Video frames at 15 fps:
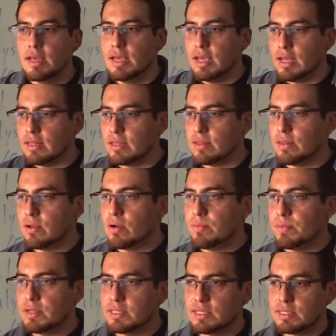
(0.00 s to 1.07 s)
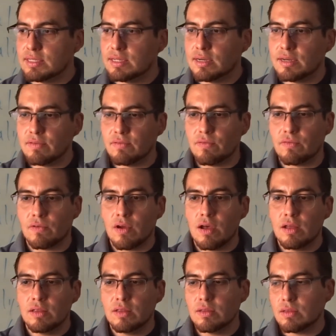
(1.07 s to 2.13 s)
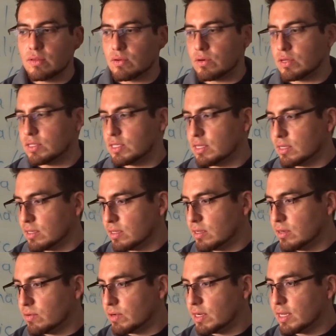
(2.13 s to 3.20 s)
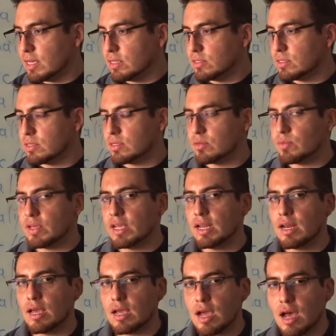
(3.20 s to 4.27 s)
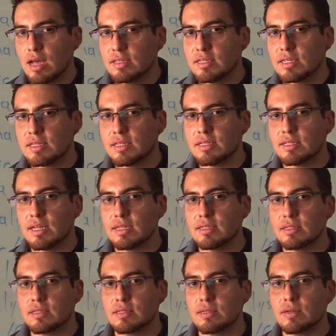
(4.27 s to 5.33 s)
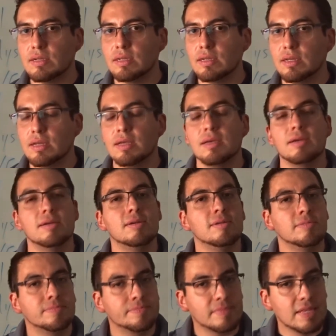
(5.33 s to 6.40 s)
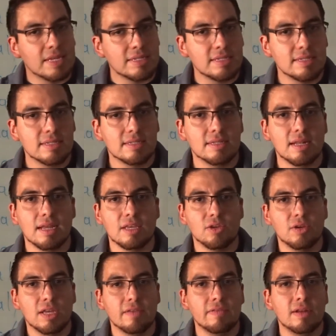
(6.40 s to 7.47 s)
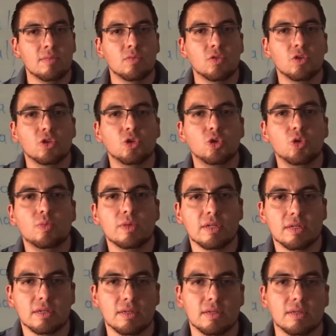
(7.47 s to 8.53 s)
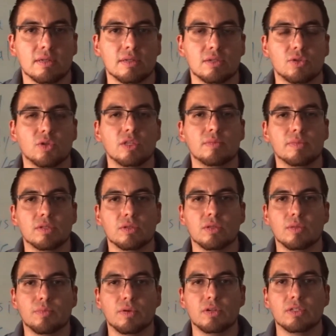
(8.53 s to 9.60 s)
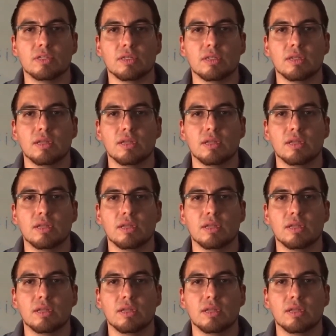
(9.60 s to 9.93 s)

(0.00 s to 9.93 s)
and the therapist is sitting in front or is sitting here right next and then making eye contact if necessary. That's like you're giving a more human treatment to the person.